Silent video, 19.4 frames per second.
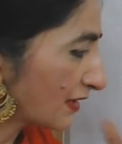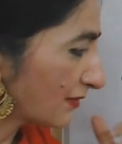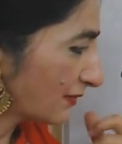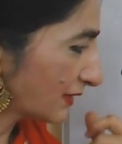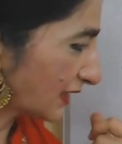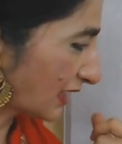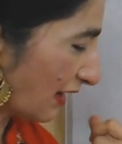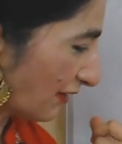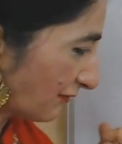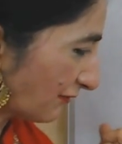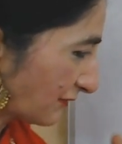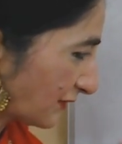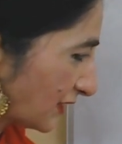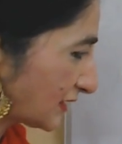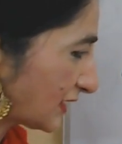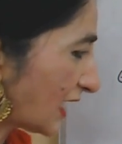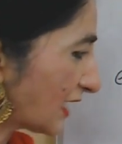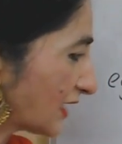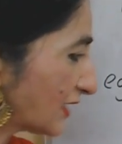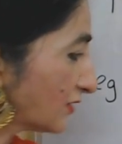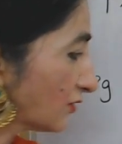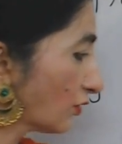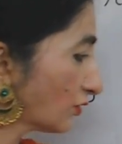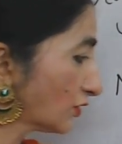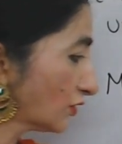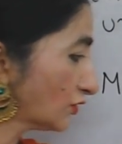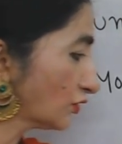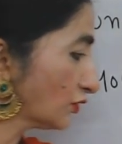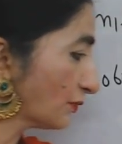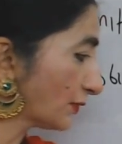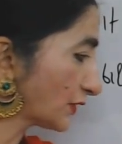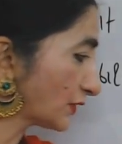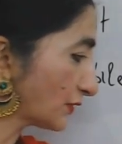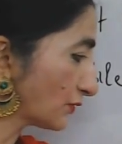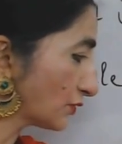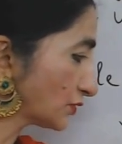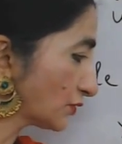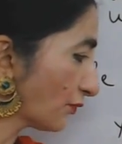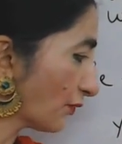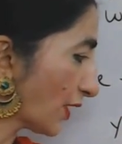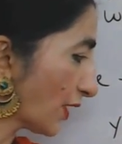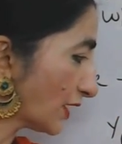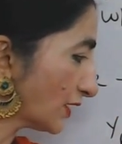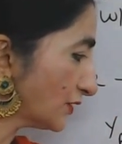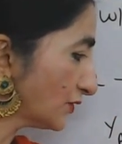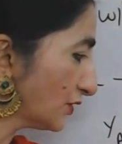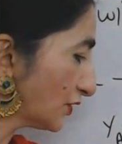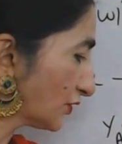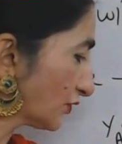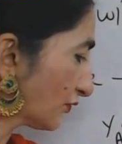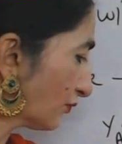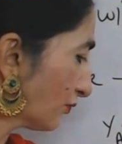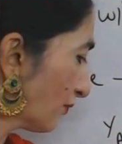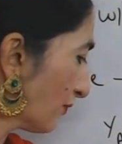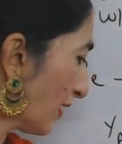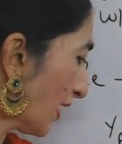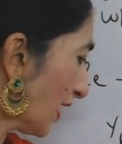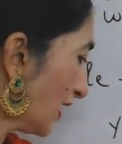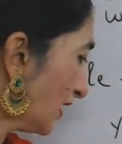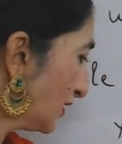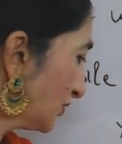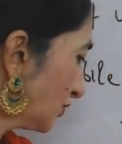But after that, in order to produce one unit of mobile,